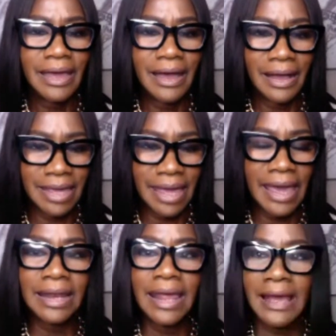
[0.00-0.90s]

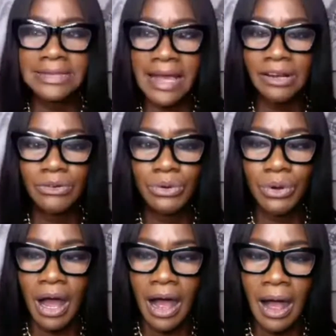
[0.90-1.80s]
Again, as I grew
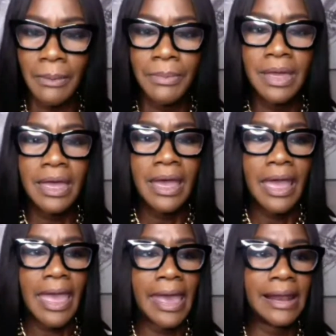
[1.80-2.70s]
up
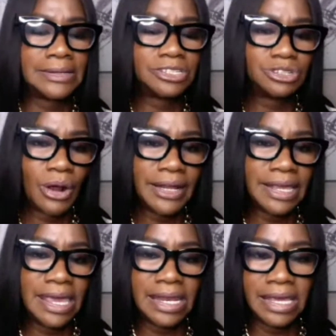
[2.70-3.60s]
and I started
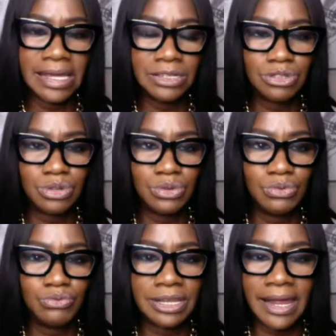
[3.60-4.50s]
getting
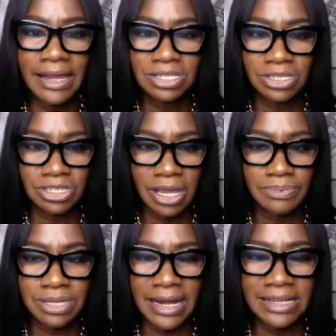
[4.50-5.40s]
into
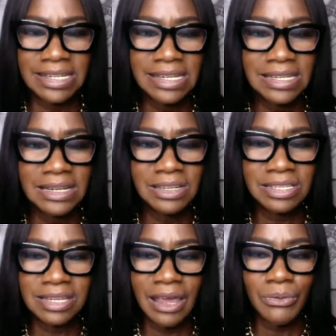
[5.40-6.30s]
relationships and I didn't
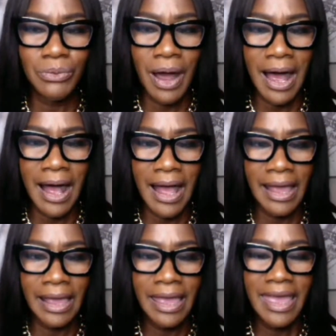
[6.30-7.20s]
understand
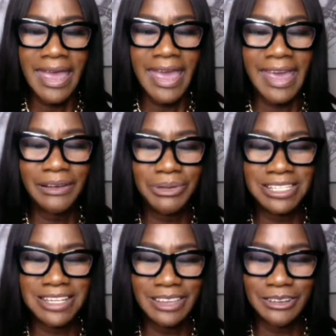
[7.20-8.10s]
why, and I'm gonna
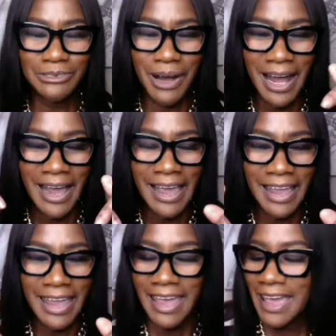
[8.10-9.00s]
tell you why,
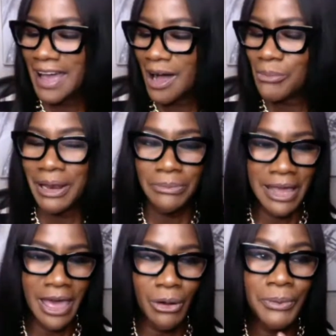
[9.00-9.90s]
and I'm gonna
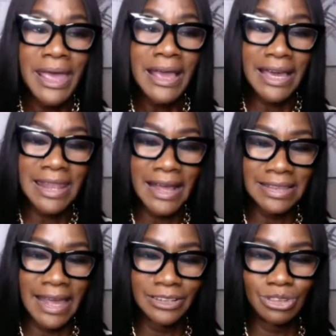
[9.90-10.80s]
help connect
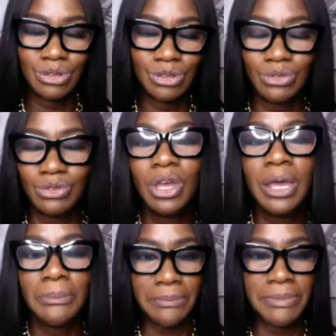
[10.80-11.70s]
that to
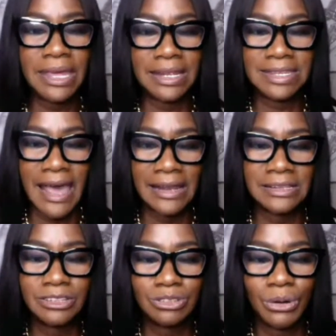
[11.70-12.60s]
me being a
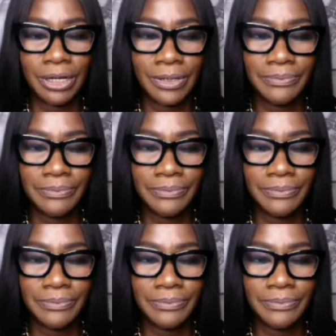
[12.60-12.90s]
daddyless daughter,